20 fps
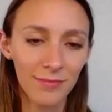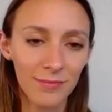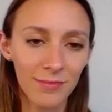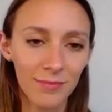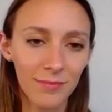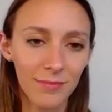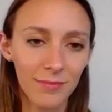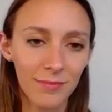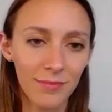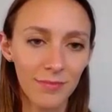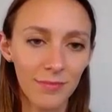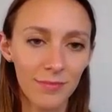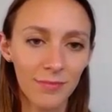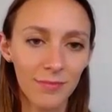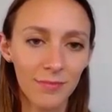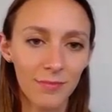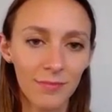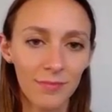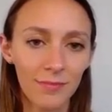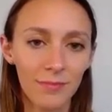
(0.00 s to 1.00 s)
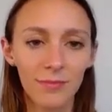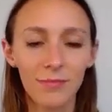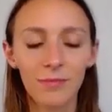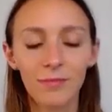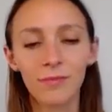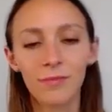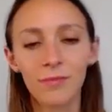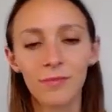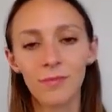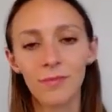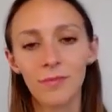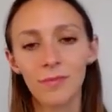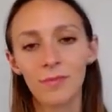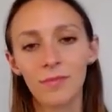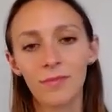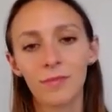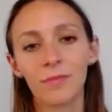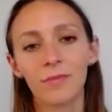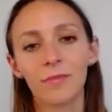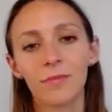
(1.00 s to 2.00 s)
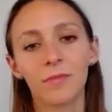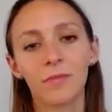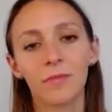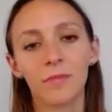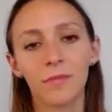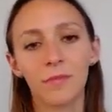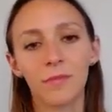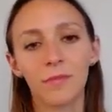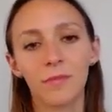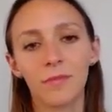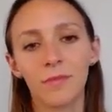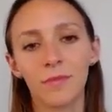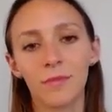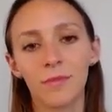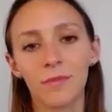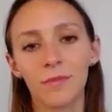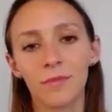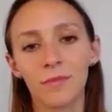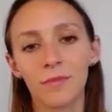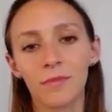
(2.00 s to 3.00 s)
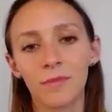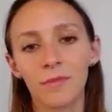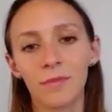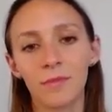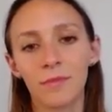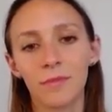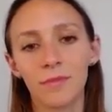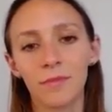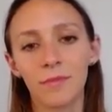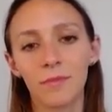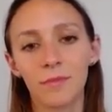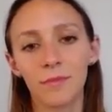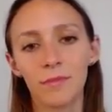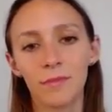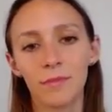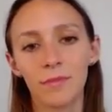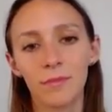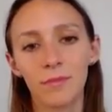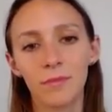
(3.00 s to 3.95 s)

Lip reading: No words are spoken by the person on screen.